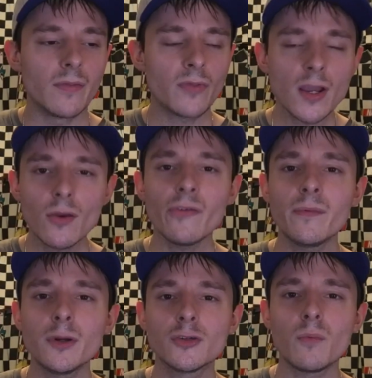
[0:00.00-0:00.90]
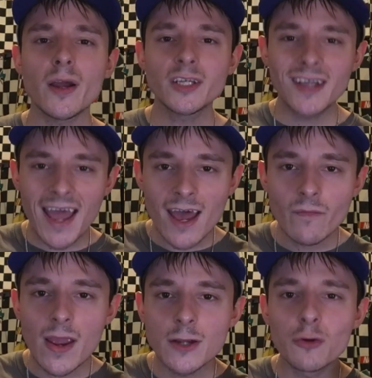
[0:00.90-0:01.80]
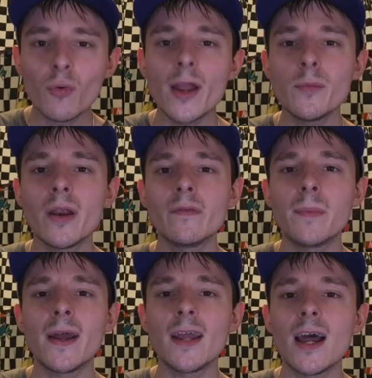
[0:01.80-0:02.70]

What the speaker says: Thank you all so much for watching. Have a great one, everybody.